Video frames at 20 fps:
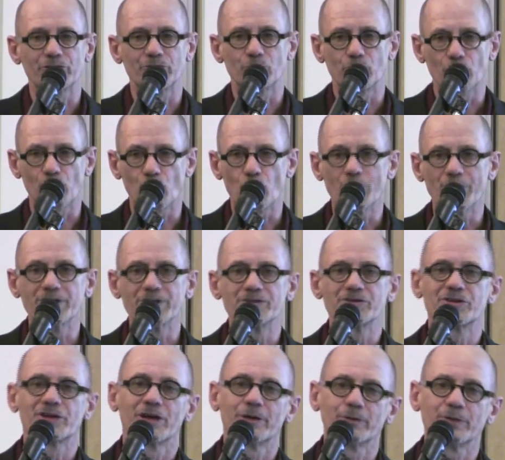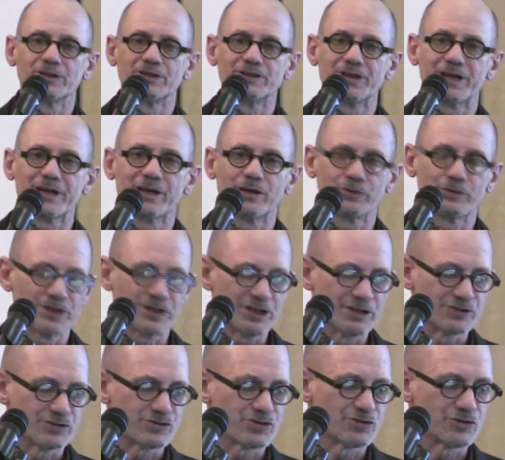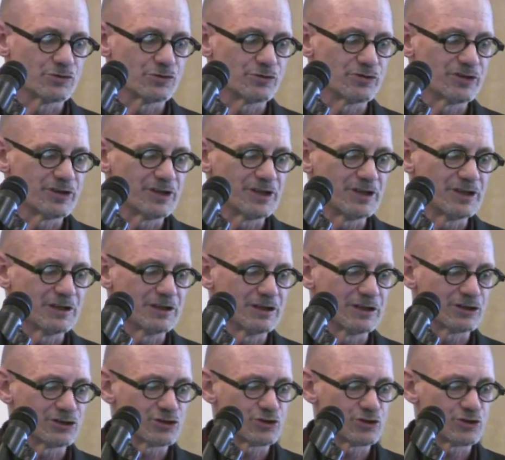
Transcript: the wind coming down into the